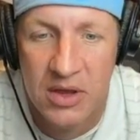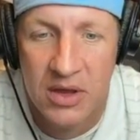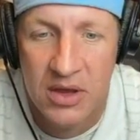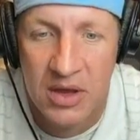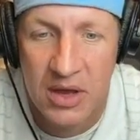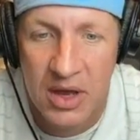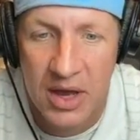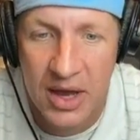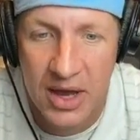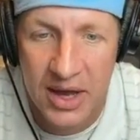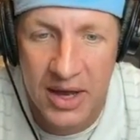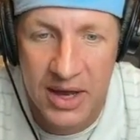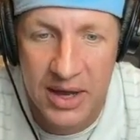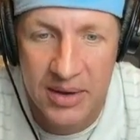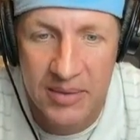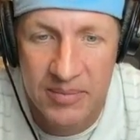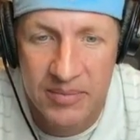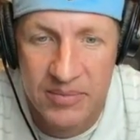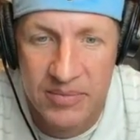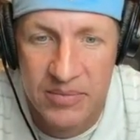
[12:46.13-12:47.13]

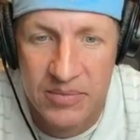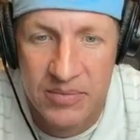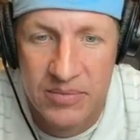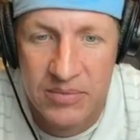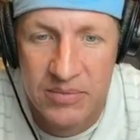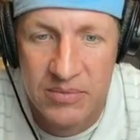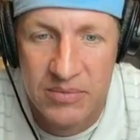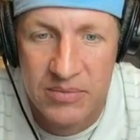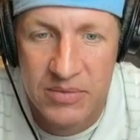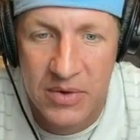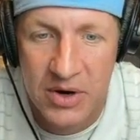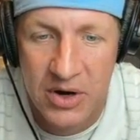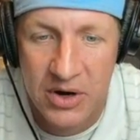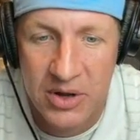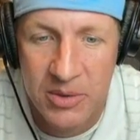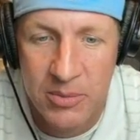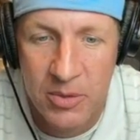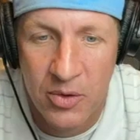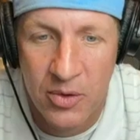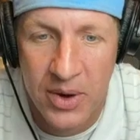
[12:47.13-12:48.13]
Artie
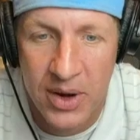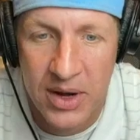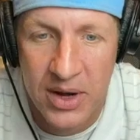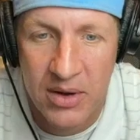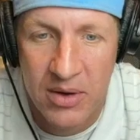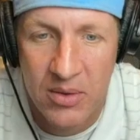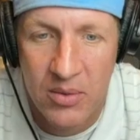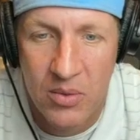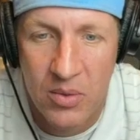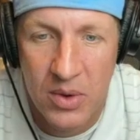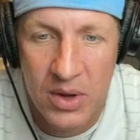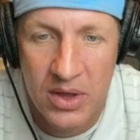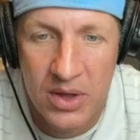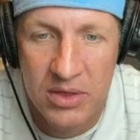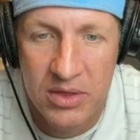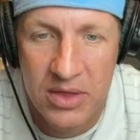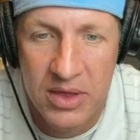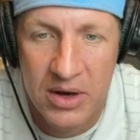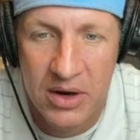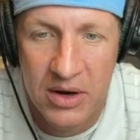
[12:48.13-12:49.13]
Moreno with
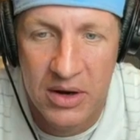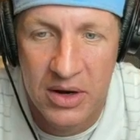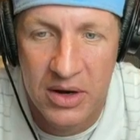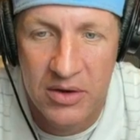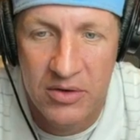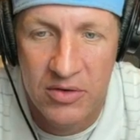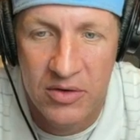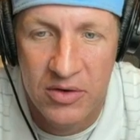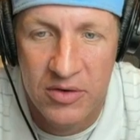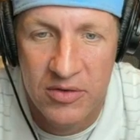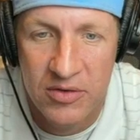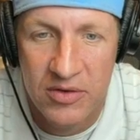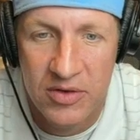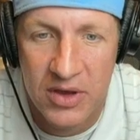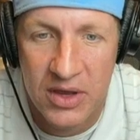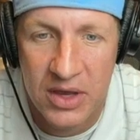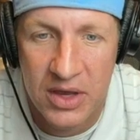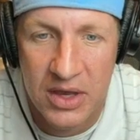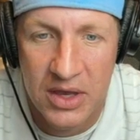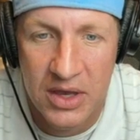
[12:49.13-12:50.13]
their interest
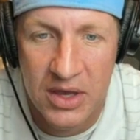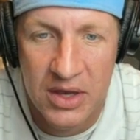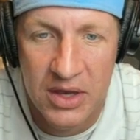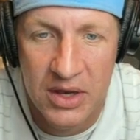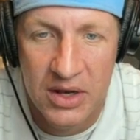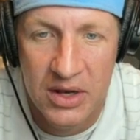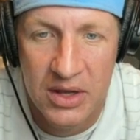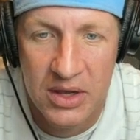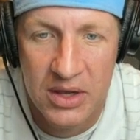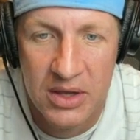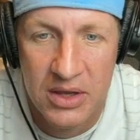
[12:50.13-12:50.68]
in